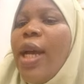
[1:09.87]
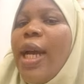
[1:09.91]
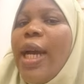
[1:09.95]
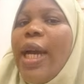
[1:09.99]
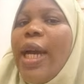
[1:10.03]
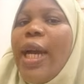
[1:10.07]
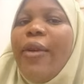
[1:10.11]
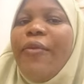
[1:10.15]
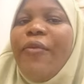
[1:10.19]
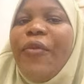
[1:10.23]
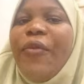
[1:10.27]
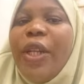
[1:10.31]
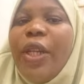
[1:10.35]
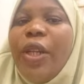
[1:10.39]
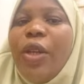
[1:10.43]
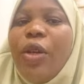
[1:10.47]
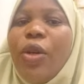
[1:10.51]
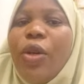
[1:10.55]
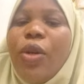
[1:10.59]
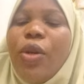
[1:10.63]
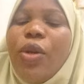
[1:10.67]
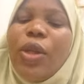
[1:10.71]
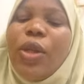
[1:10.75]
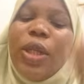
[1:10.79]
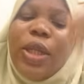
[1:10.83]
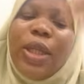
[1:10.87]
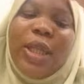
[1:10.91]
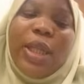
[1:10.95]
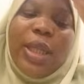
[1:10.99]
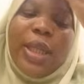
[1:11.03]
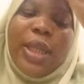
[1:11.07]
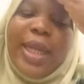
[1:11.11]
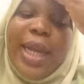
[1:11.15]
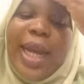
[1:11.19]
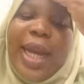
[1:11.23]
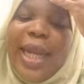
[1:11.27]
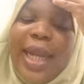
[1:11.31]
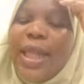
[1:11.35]
videos
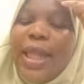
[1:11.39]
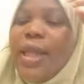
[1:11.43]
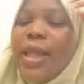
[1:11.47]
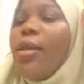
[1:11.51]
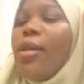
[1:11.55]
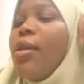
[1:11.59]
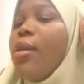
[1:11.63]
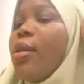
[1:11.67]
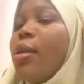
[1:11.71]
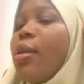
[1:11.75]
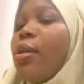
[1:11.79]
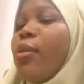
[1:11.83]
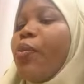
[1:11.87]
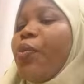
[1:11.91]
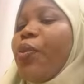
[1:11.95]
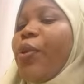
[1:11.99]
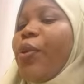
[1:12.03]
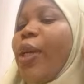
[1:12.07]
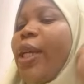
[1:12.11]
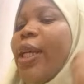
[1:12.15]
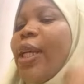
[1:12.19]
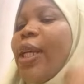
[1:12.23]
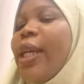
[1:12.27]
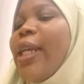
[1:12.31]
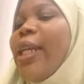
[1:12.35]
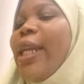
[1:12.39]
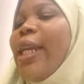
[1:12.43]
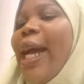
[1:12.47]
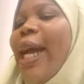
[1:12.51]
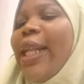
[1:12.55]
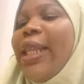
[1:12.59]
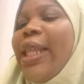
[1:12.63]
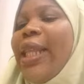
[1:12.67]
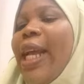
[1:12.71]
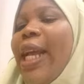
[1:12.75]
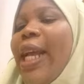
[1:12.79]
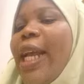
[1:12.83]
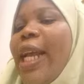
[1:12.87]
that bring in
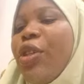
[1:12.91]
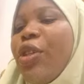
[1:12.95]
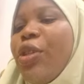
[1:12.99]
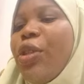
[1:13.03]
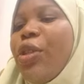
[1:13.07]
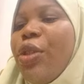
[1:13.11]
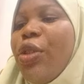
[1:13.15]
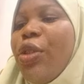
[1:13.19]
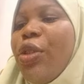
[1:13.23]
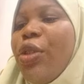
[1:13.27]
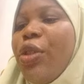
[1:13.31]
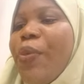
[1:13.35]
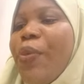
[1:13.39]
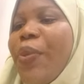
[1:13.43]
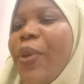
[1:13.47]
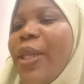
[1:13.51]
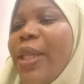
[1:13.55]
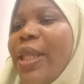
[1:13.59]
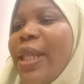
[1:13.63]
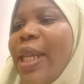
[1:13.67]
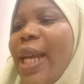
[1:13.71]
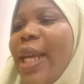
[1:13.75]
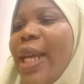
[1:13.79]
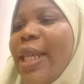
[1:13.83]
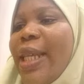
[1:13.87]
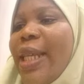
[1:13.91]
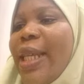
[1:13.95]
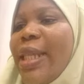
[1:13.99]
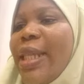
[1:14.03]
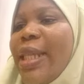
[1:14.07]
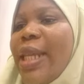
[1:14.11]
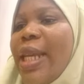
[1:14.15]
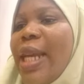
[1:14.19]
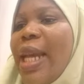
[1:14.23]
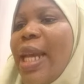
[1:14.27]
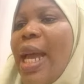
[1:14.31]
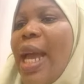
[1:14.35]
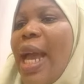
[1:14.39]
attention to your business
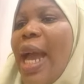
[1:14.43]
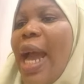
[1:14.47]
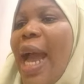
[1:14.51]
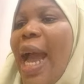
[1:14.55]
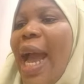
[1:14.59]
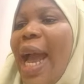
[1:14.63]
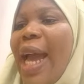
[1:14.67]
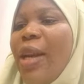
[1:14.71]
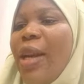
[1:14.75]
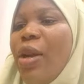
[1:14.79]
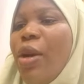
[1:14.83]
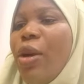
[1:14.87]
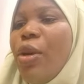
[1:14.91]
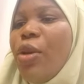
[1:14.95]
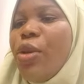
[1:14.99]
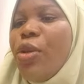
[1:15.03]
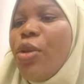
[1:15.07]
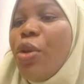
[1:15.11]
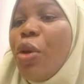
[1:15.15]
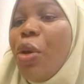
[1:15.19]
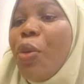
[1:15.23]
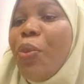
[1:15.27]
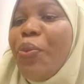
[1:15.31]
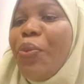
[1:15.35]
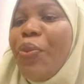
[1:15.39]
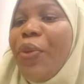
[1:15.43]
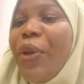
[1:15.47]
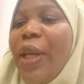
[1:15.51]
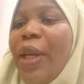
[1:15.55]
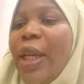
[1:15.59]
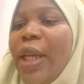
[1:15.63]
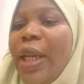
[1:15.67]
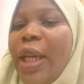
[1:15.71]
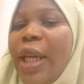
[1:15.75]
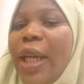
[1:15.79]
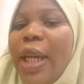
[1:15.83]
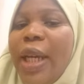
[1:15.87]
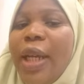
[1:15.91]
and also
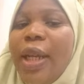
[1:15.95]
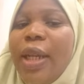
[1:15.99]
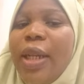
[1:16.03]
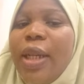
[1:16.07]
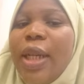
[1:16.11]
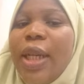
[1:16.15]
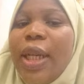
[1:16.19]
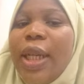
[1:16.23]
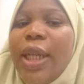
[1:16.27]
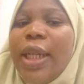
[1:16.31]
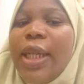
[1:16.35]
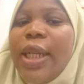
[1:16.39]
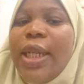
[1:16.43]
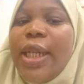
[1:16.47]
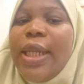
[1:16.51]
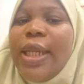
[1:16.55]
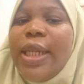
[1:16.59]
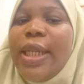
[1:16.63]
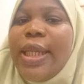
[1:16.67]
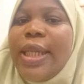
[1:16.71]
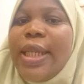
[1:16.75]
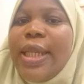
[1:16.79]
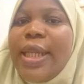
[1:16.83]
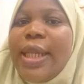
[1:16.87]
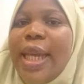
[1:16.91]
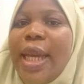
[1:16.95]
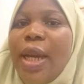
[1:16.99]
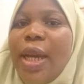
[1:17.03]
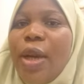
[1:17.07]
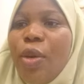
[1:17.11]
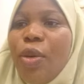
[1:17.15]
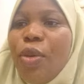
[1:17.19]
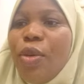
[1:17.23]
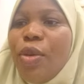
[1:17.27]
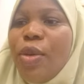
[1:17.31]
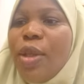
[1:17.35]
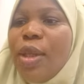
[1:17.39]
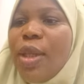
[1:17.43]
bring in the
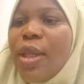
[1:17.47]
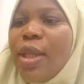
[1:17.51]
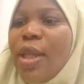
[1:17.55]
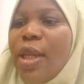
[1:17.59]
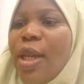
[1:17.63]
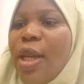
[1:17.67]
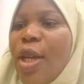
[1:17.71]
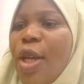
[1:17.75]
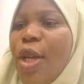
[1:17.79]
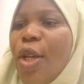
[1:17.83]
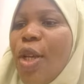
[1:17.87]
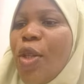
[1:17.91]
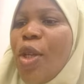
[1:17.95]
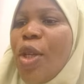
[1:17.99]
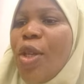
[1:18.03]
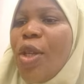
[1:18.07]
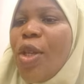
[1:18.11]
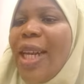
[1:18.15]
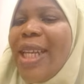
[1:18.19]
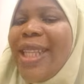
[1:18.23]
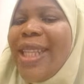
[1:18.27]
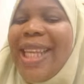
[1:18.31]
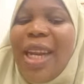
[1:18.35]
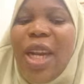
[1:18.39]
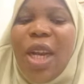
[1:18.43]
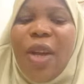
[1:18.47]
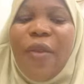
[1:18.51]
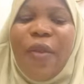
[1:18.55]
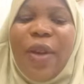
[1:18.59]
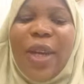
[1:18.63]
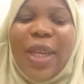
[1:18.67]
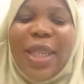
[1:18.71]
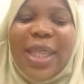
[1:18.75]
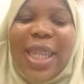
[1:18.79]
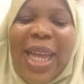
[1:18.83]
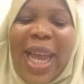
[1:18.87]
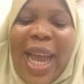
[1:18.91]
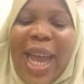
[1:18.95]
sales. So there's only 10 of
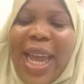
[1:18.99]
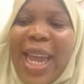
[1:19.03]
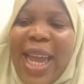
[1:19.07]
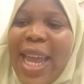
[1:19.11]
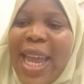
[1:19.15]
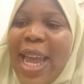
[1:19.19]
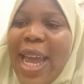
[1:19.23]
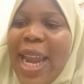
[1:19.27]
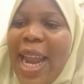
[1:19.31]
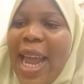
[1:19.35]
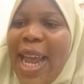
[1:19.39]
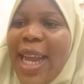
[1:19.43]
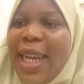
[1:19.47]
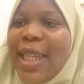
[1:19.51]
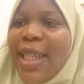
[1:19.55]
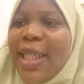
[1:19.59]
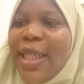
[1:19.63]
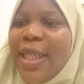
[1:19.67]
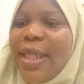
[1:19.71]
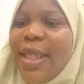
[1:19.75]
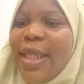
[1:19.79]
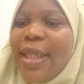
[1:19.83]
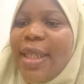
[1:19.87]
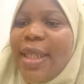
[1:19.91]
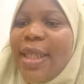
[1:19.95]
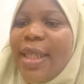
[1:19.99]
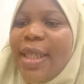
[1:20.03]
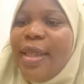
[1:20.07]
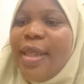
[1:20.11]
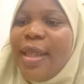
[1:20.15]
us that are here like this.